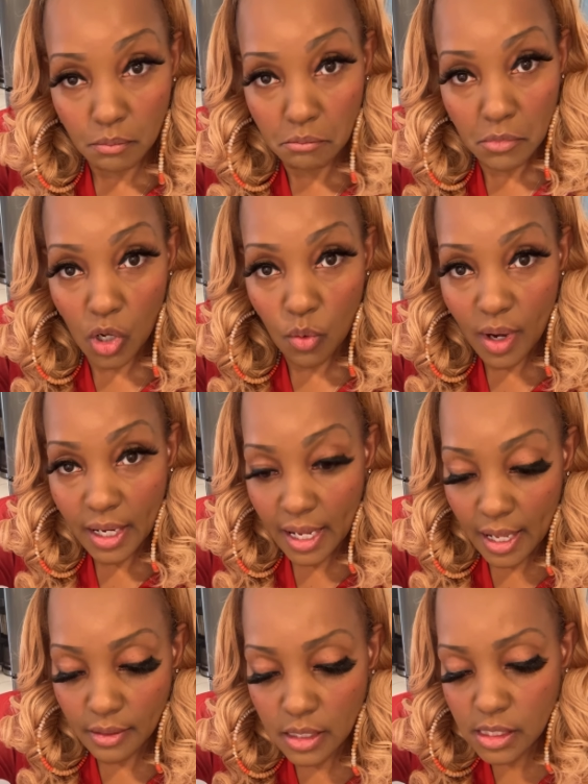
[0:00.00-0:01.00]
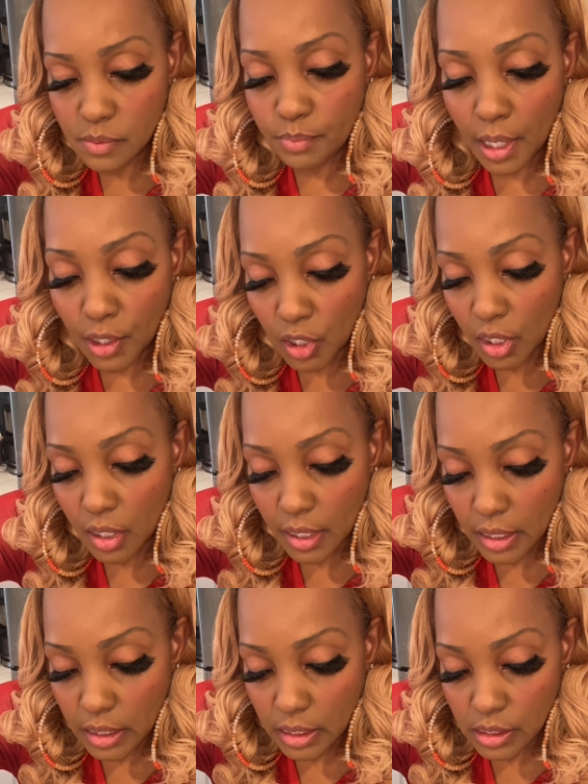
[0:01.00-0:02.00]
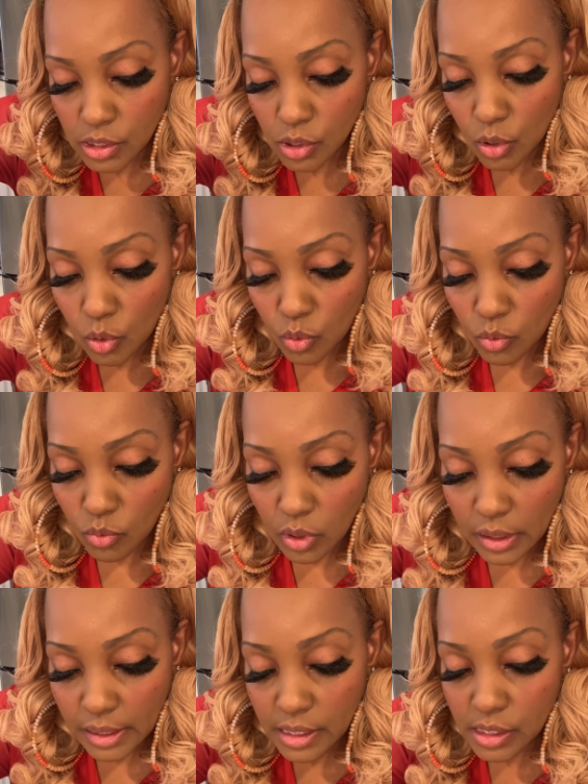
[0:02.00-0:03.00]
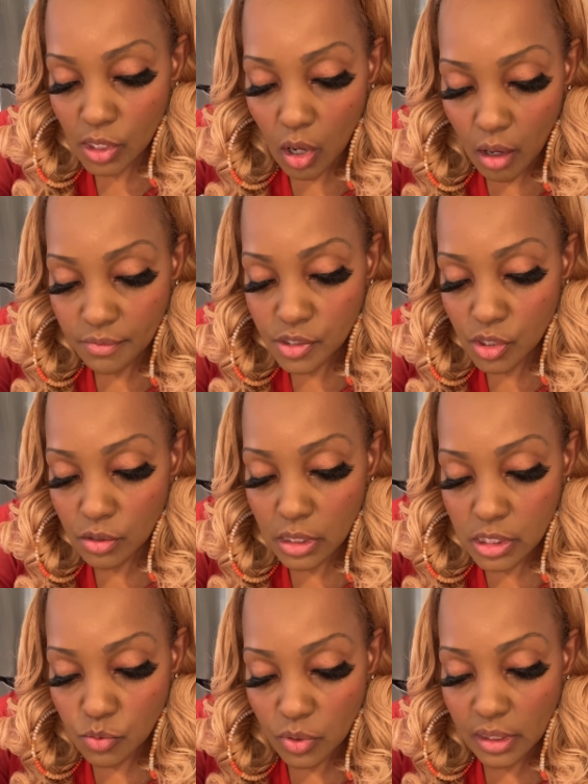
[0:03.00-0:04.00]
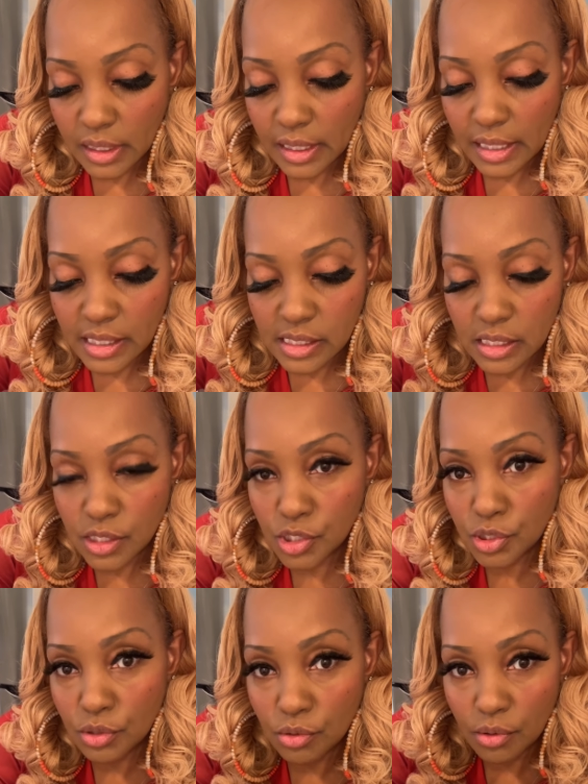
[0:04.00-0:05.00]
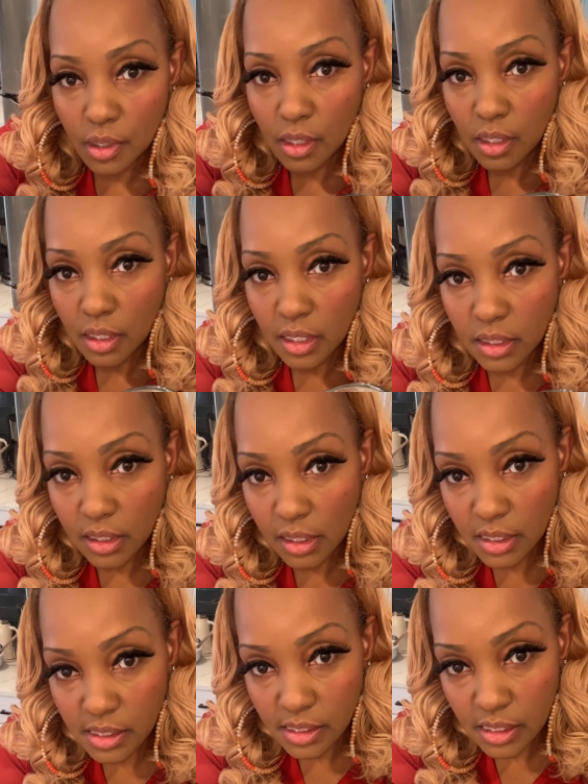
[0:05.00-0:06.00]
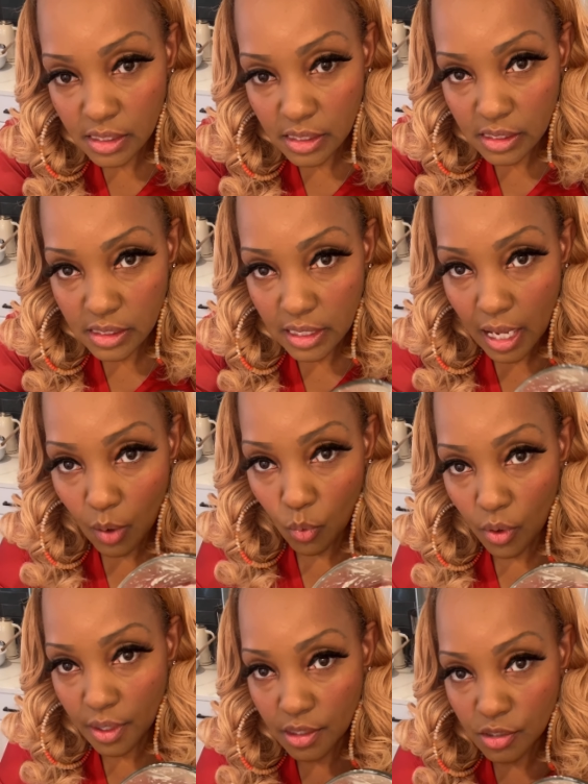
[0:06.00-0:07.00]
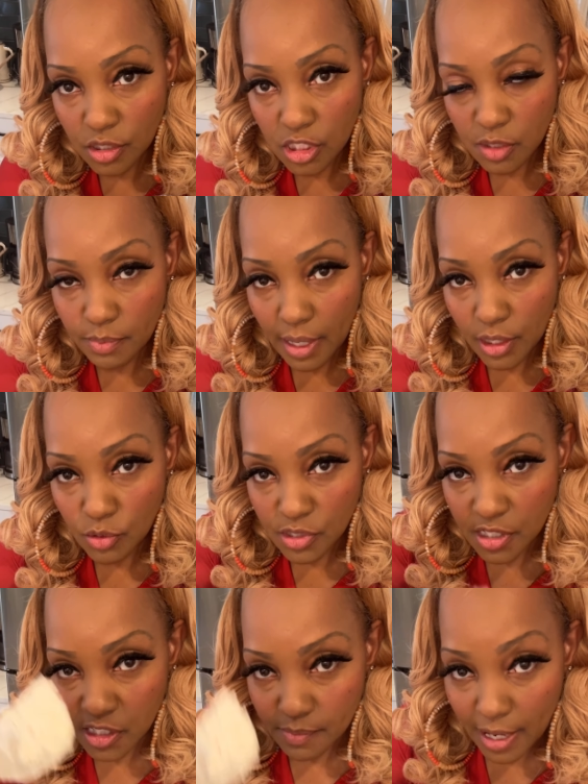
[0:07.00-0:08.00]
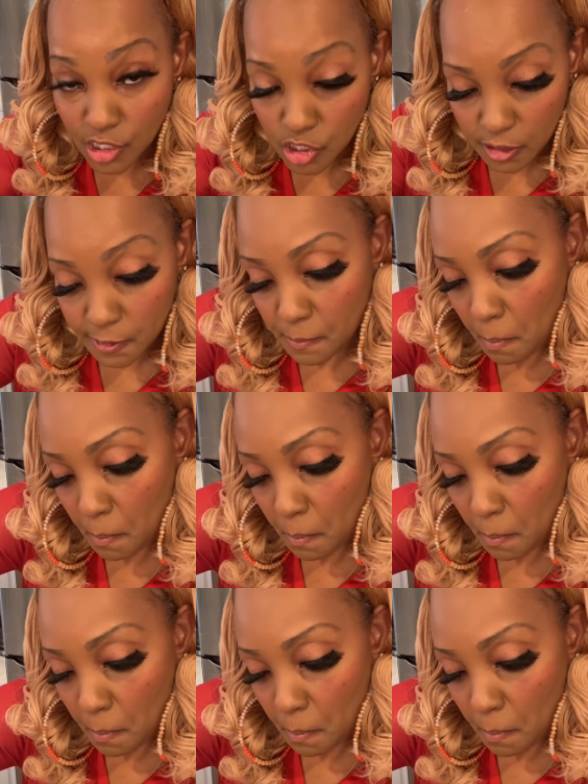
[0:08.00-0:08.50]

go right ahead. This butter is really soft, so it's really easy to get the consistency I want just by using a spatula.